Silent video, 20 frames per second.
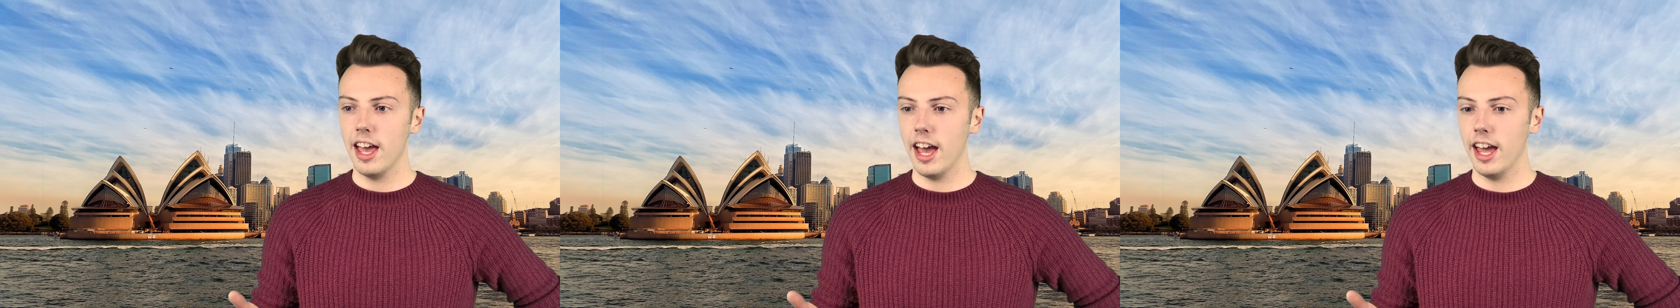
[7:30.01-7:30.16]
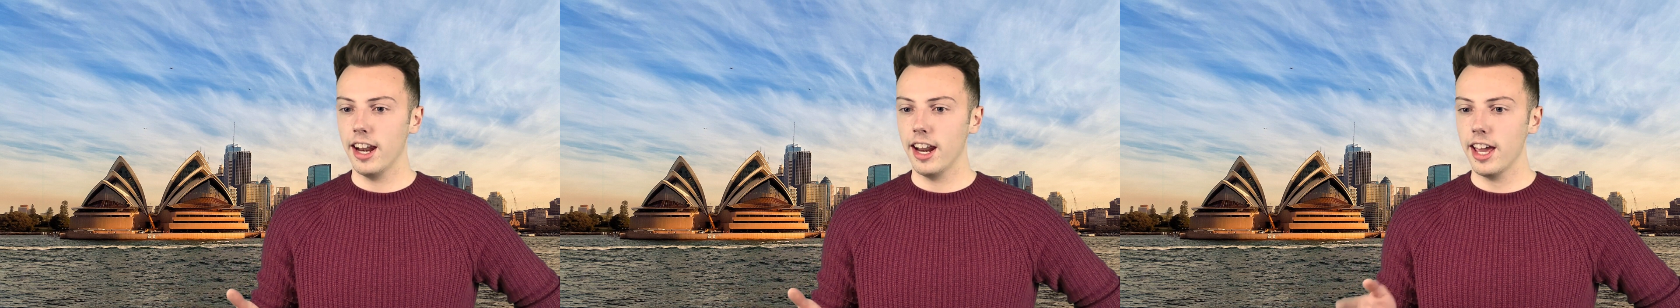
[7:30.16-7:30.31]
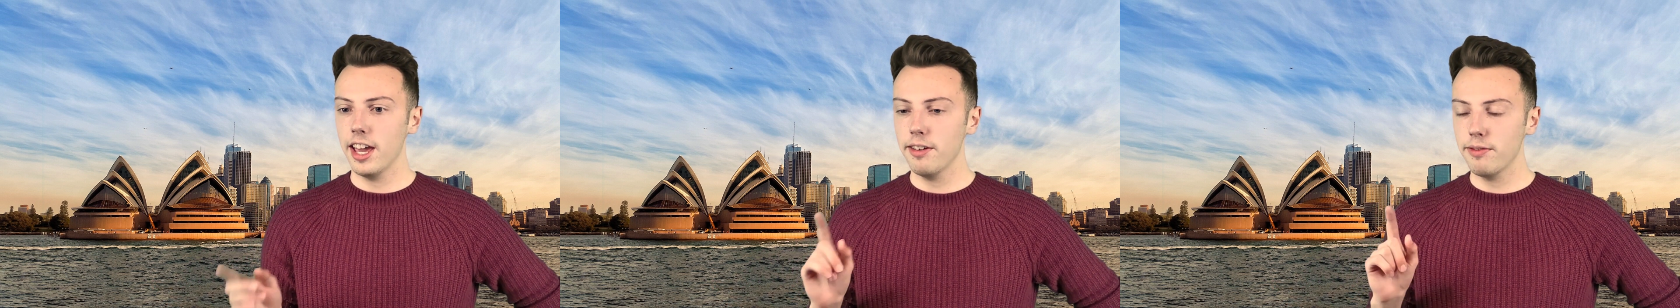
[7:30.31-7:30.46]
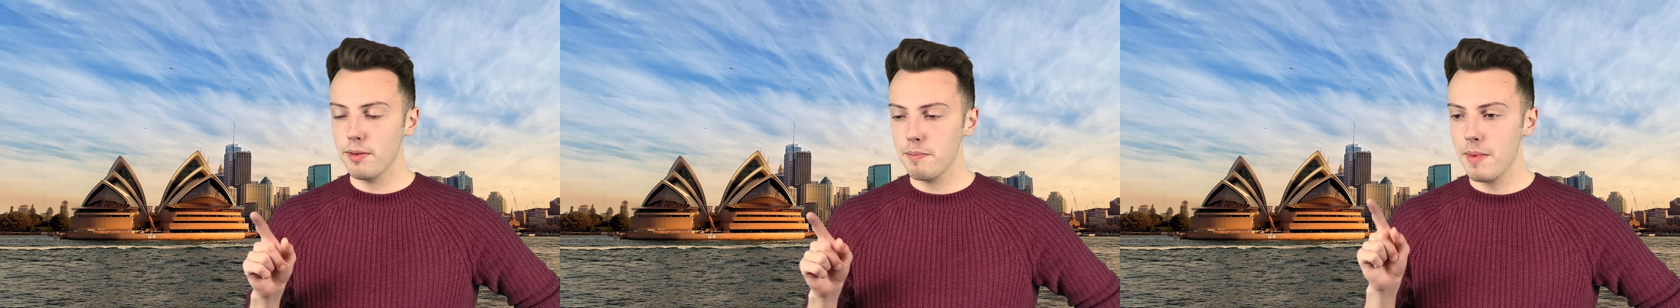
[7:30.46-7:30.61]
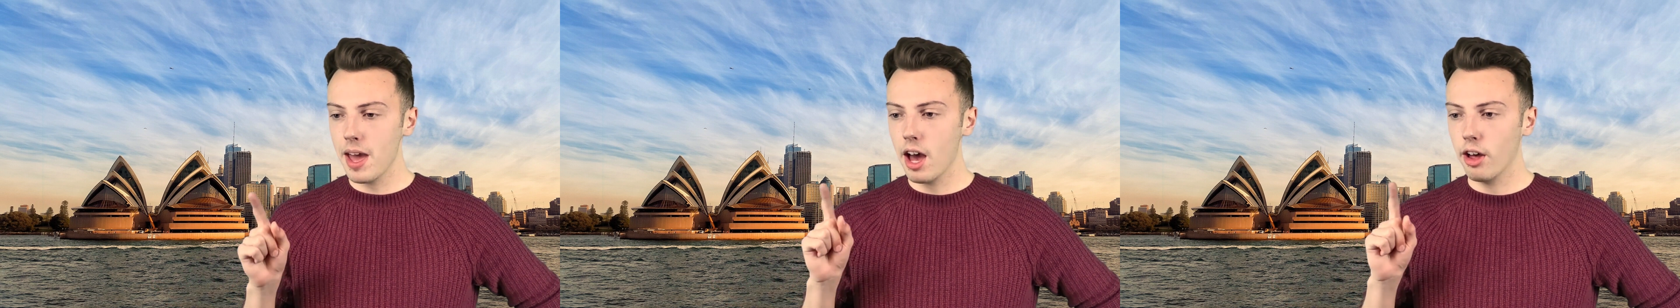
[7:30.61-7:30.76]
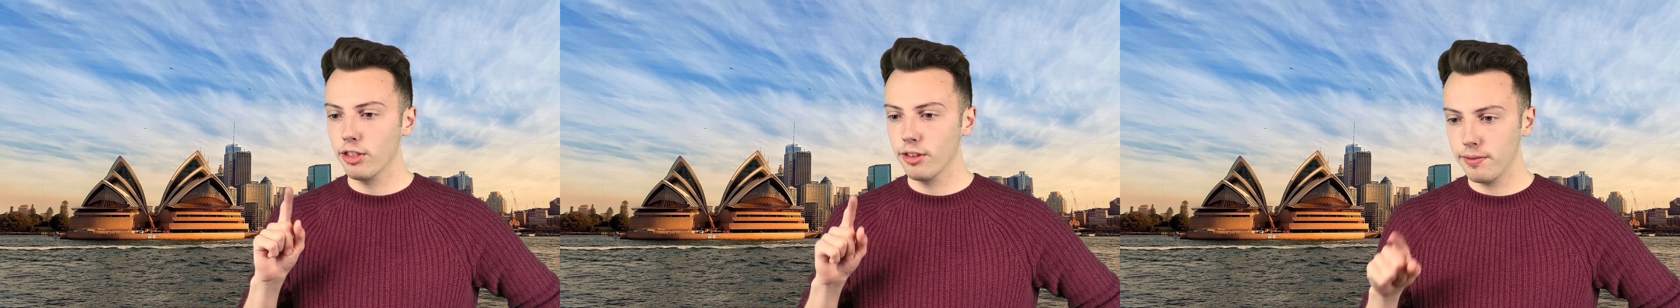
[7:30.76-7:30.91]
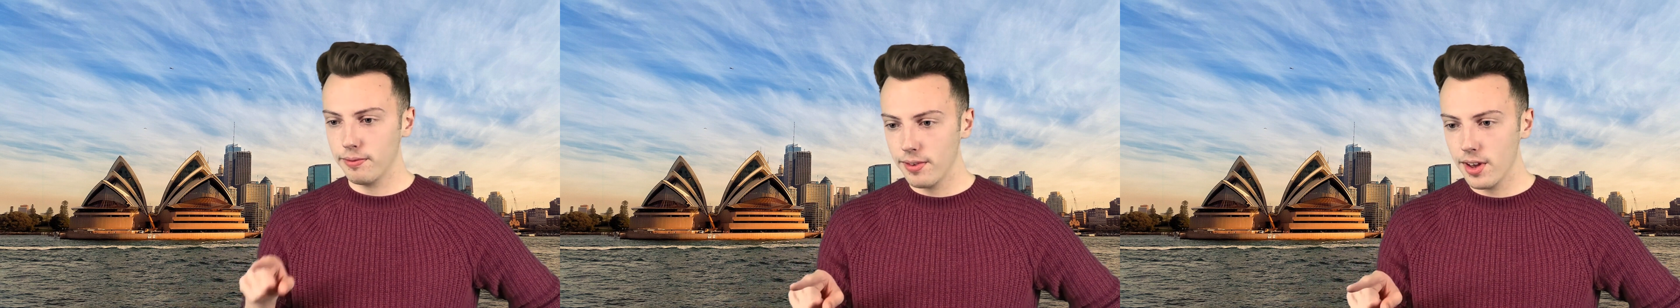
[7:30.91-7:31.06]
and I even met
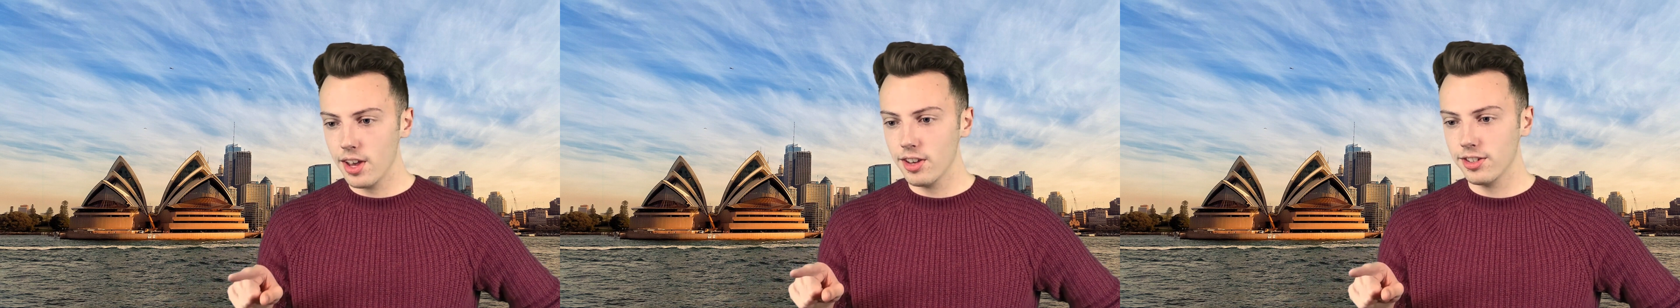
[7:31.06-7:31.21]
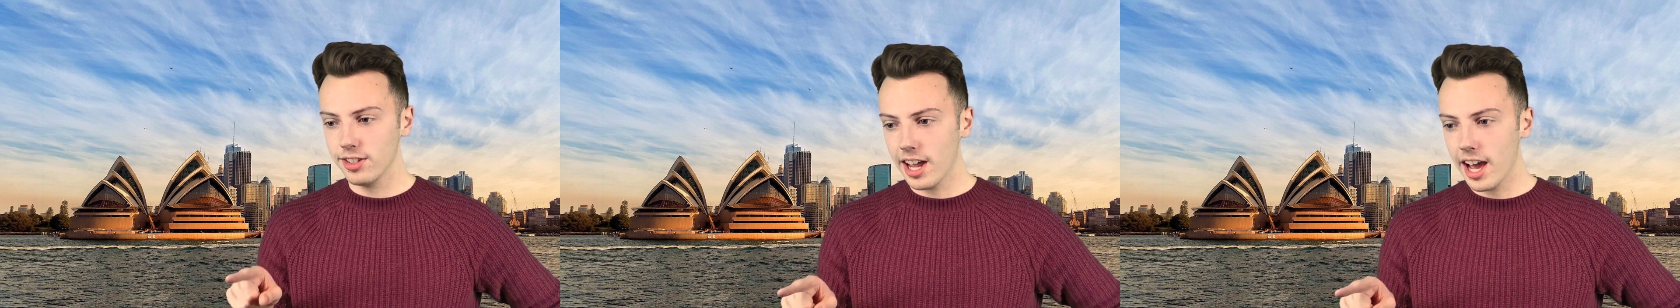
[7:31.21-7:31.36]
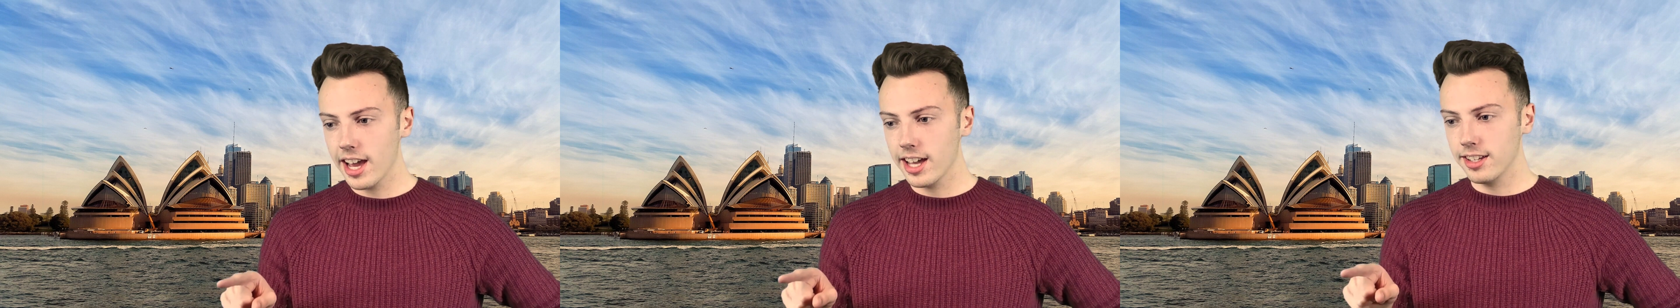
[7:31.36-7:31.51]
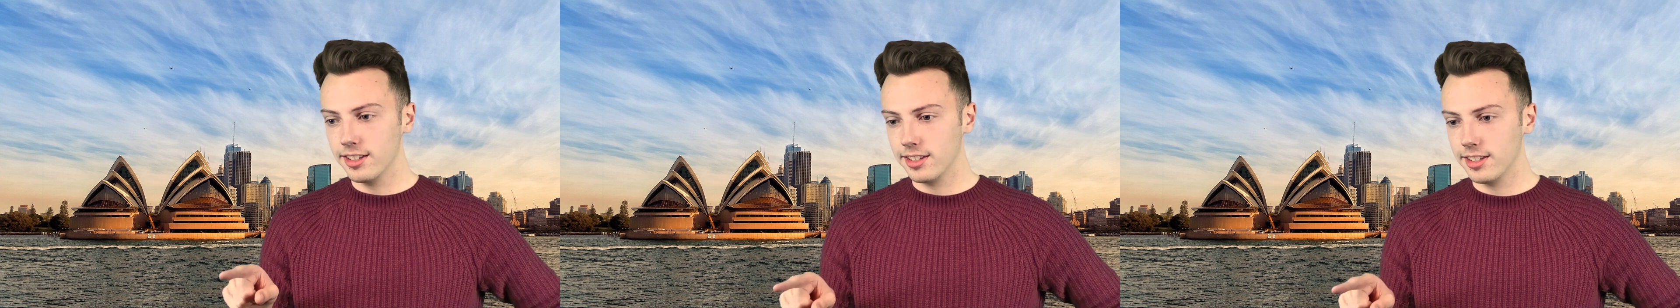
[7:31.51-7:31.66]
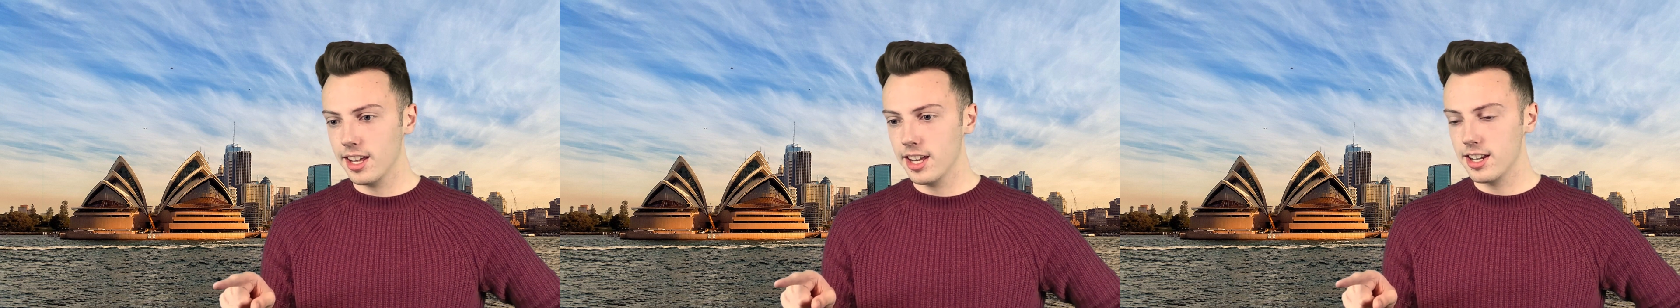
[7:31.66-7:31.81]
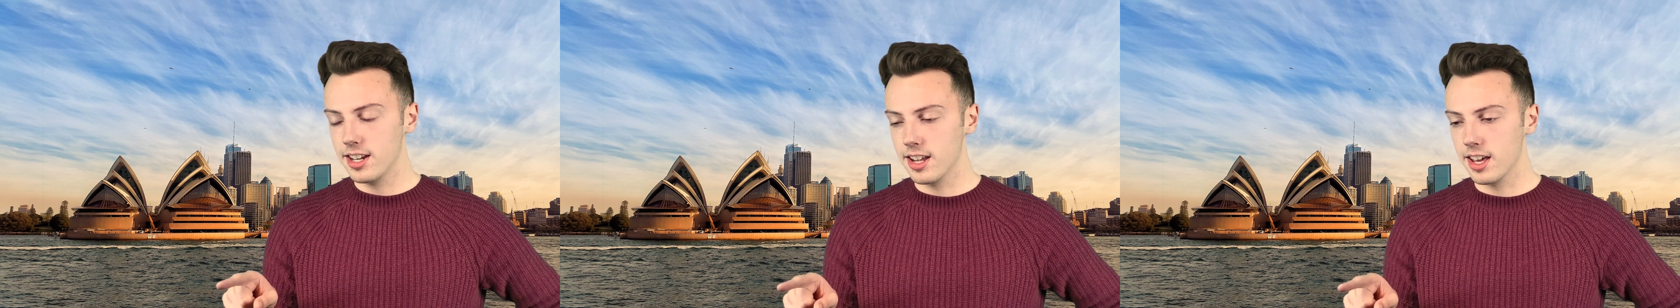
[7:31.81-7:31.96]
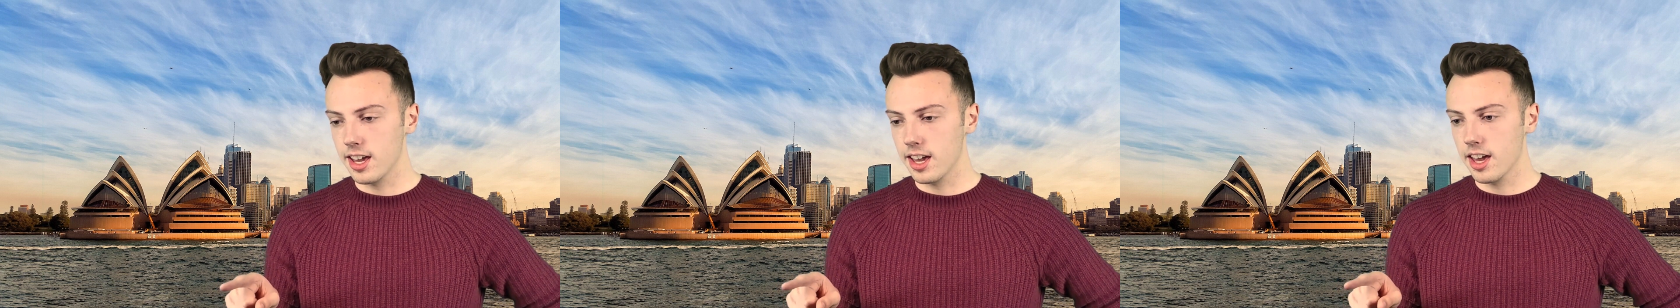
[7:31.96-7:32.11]
on the first night in
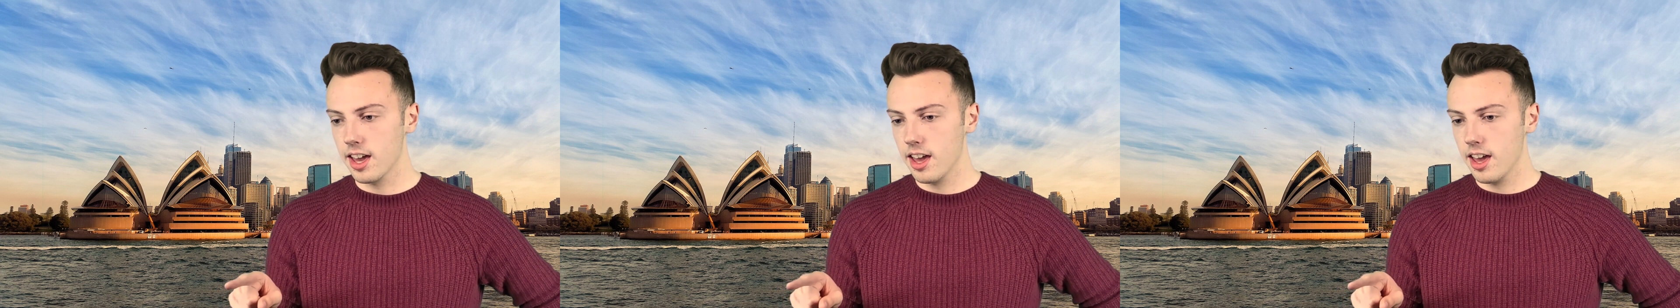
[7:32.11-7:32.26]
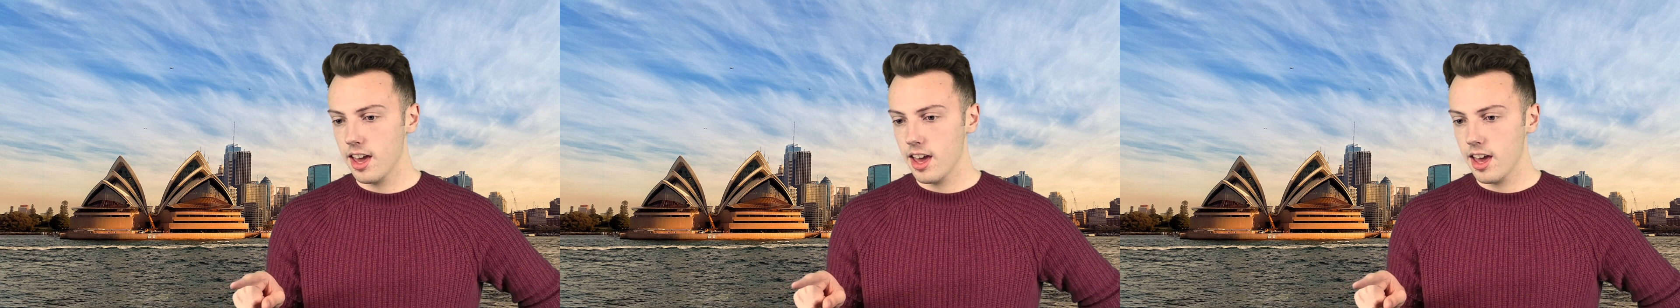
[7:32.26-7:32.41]
Sydney,